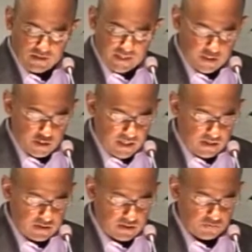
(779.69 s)
that
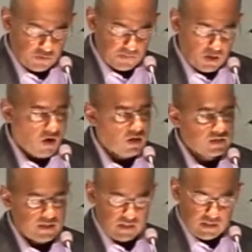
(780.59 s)
shelters from the hot
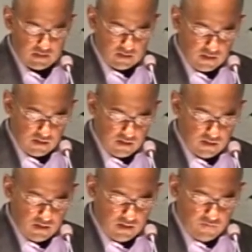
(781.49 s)
Indian sun
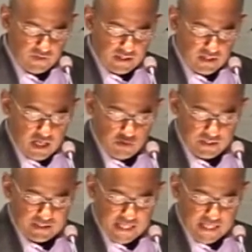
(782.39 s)
while allowing